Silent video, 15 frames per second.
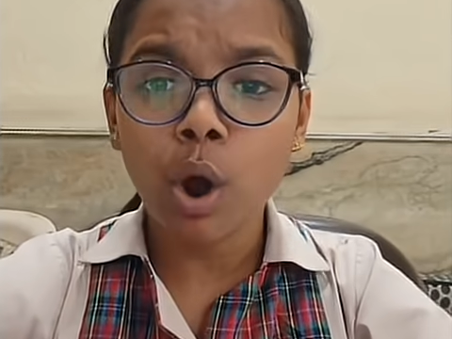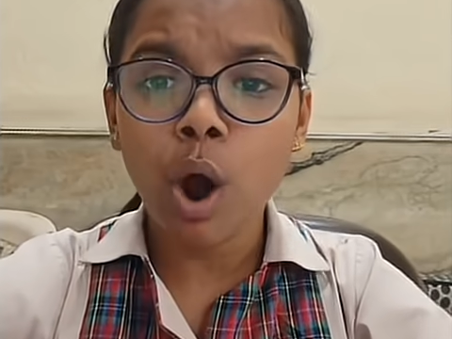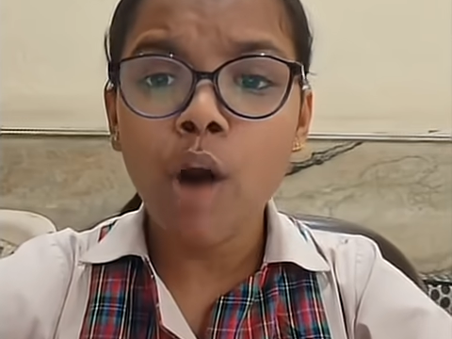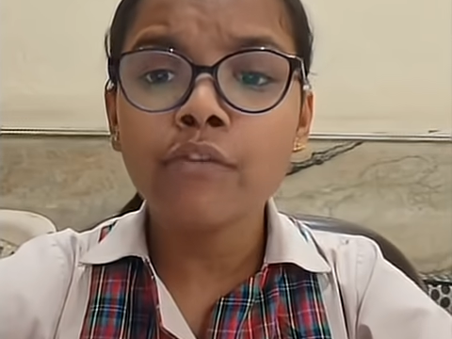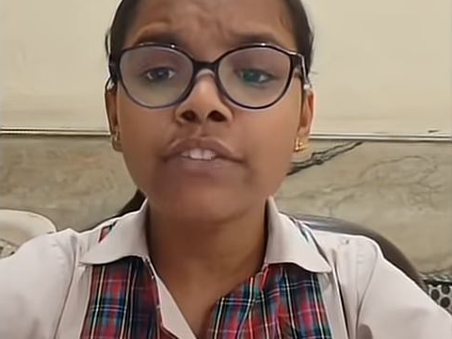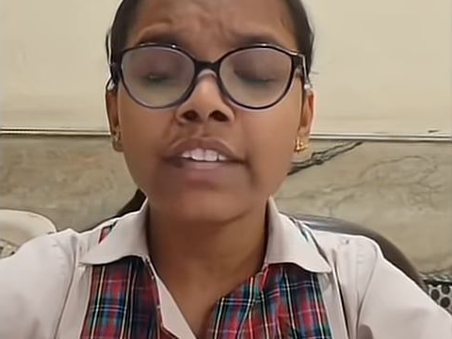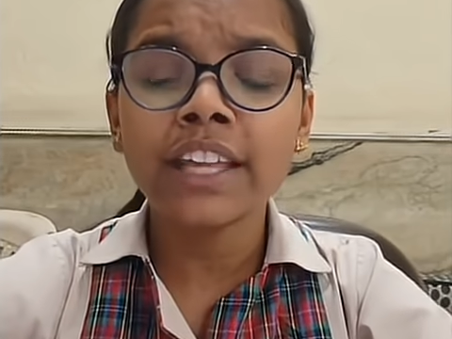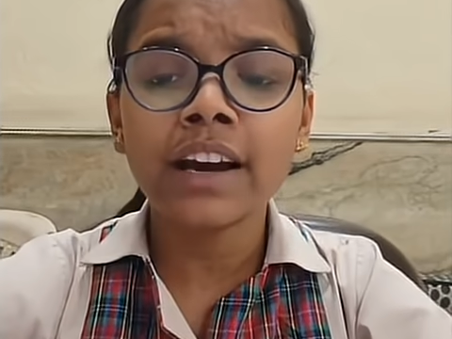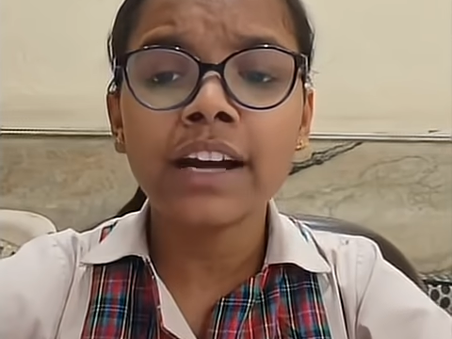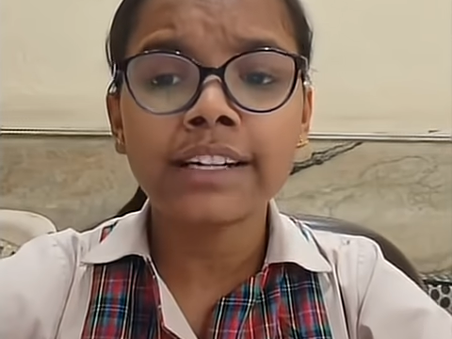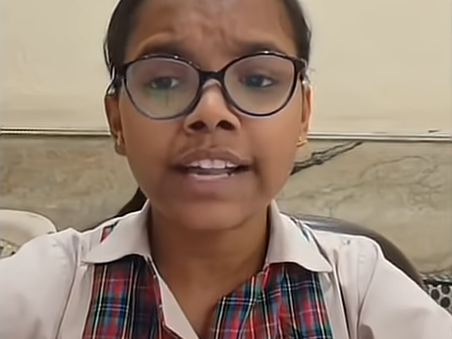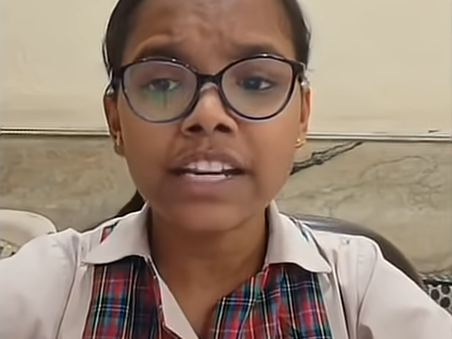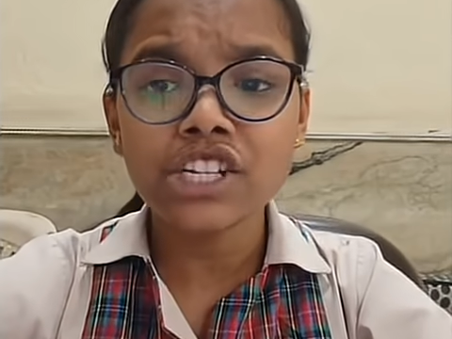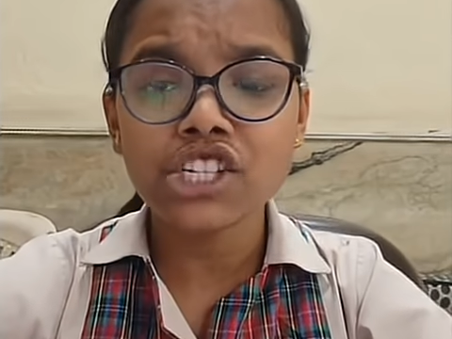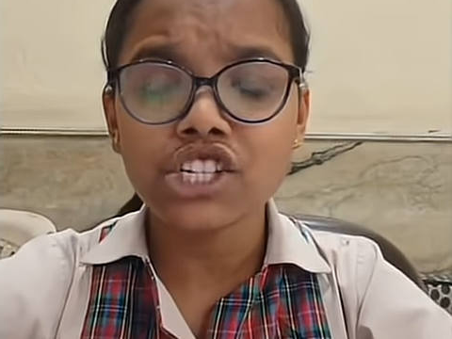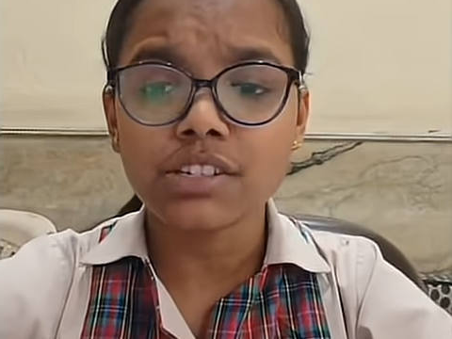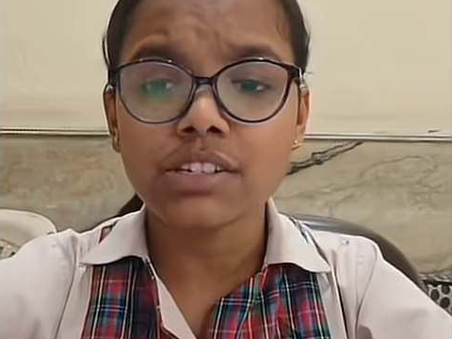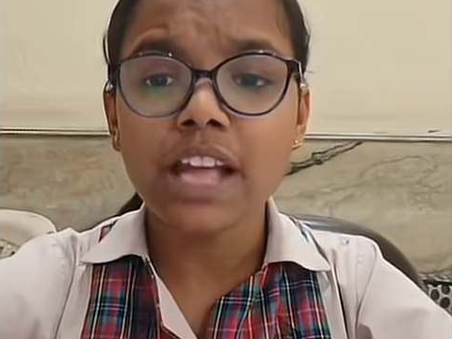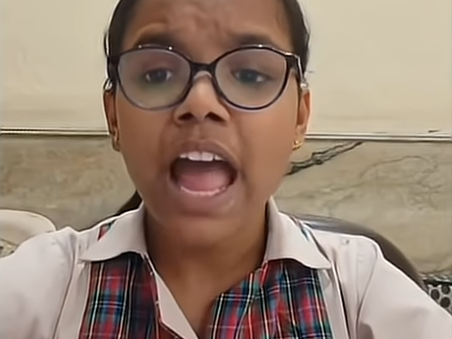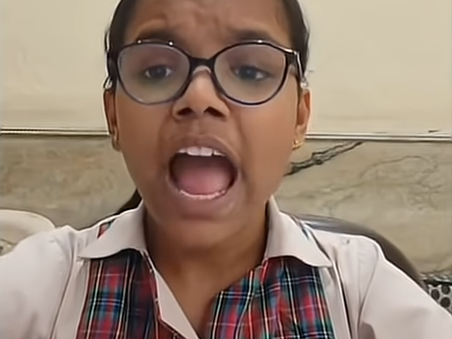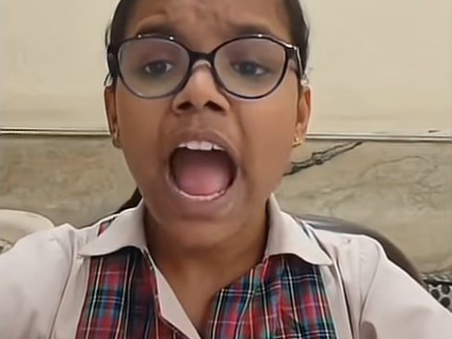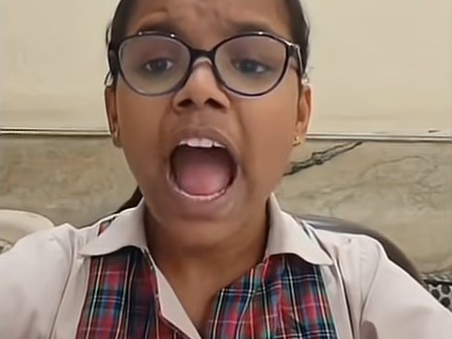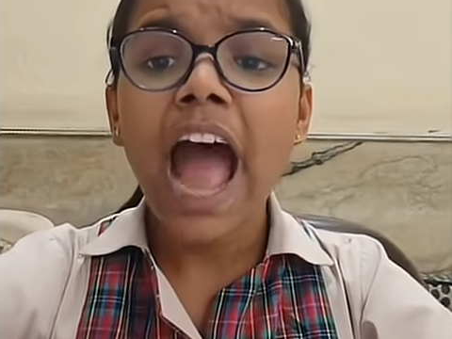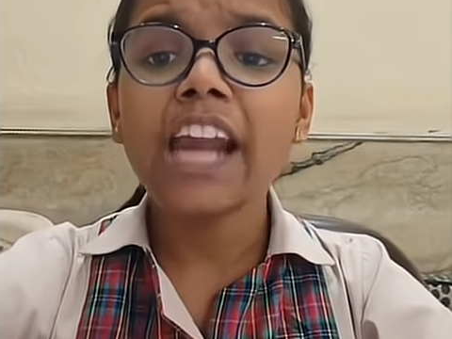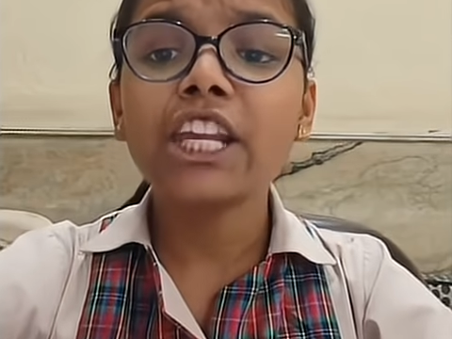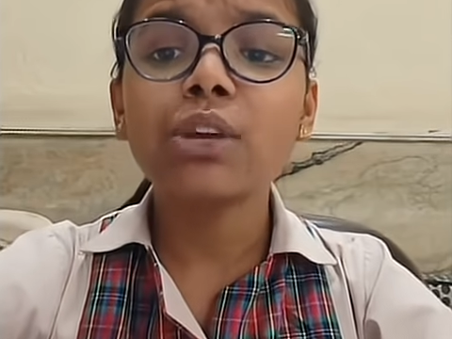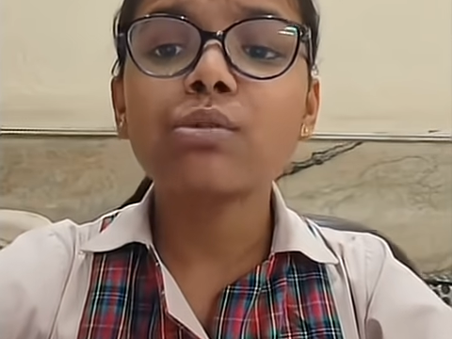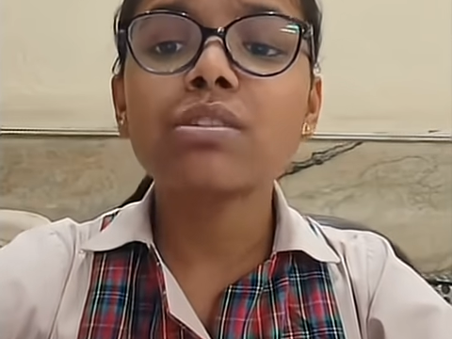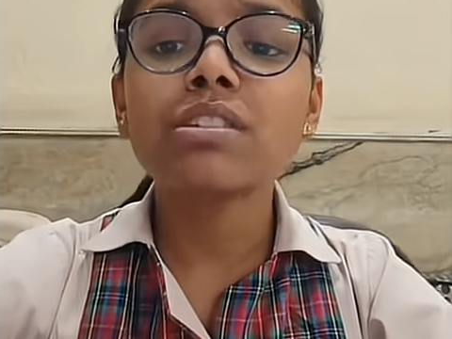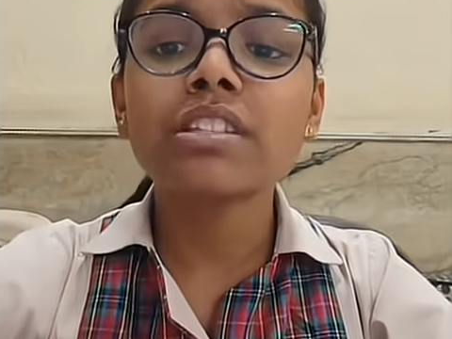of their attention
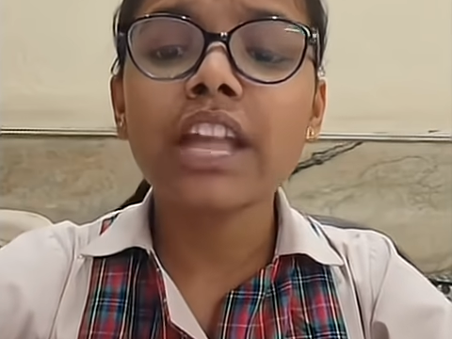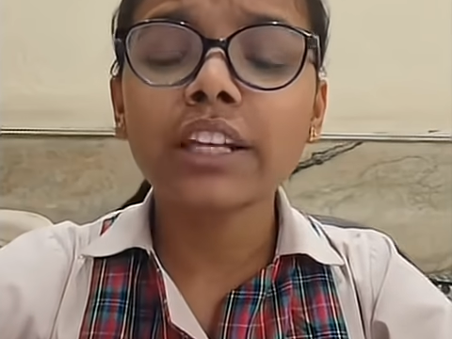and use